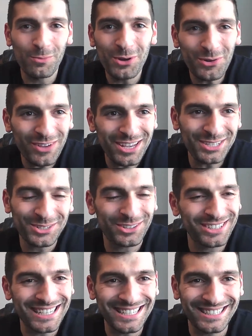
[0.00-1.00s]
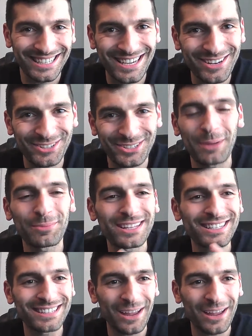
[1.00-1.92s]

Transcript: movies or DC or something.